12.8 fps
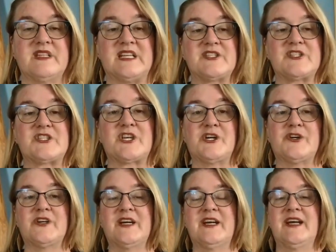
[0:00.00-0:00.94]
and
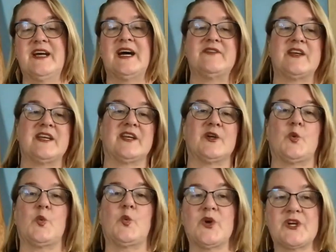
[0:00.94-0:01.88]
so having
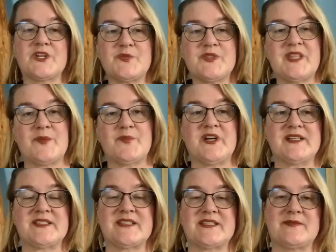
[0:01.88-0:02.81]
worked with that
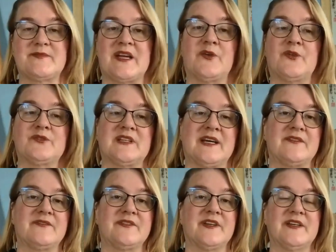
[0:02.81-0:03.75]
process in my own
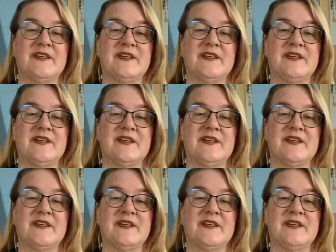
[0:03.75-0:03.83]
life